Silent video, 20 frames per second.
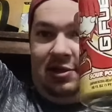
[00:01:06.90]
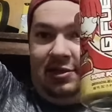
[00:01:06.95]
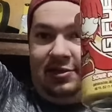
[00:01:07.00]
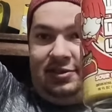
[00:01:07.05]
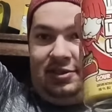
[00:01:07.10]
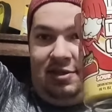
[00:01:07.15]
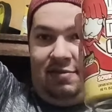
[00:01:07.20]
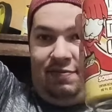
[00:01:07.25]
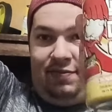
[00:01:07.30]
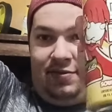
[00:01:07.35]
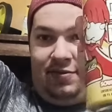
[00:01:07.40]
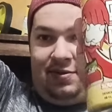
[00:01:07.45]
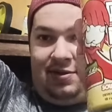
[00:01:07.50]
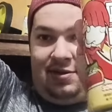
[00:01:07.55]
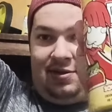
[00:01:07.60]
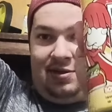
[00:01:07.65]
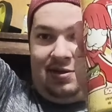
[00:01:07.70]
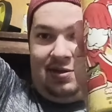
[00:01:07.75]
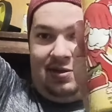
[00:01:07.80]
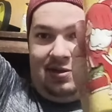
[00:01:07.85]
Let's give you
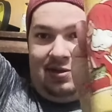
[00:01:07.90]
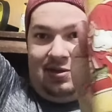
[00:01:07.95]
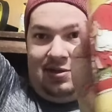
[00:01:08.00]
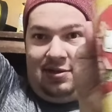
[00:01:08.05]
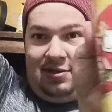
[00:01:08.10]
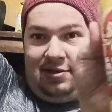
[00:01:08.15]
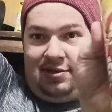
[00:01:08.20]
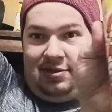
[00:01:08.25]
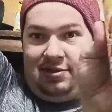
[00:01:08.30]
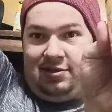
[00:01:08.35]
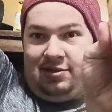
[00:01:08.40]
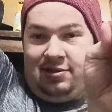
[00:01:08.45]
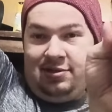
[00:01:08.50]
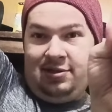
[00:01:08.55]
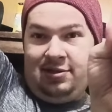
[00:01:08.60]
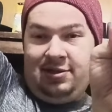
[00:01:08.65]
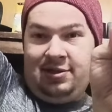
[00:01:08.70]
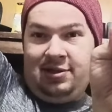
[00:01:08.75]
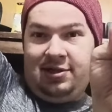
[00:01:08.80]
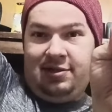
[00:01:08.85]
a
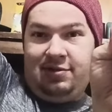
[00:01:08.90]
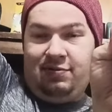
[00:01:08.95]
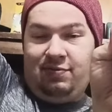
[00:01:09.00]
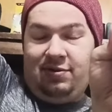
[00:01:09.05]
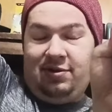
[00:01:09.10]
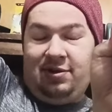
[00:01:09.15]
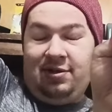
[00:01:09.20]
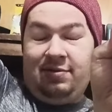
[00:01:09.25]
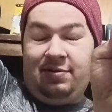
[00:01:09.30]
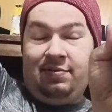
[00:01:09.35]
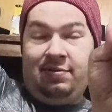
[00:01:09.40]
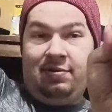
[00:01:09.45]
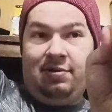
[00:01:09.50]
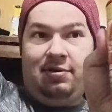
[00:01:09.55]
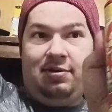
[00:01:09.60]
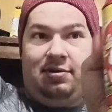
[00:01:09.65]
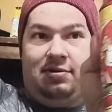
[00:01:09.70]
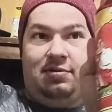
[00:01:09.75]
look at it while